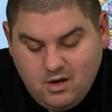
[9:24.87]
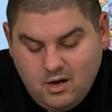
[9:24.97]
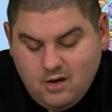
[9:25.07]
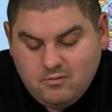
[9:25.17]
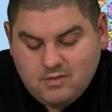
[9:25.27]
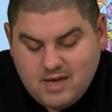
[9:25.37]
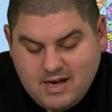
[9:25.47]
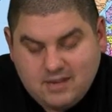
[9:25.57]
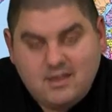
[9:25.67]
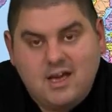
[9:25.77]
of
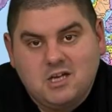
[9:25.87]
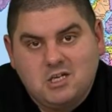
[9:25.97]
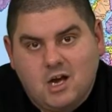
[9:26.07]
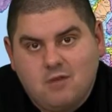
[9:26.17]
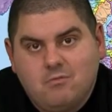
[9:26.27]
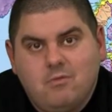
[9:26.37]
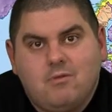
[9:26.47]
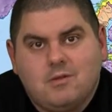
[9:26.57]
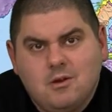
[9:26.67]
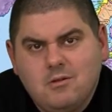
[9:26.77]
Sonic the Hedgehog when we
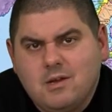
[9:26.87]
return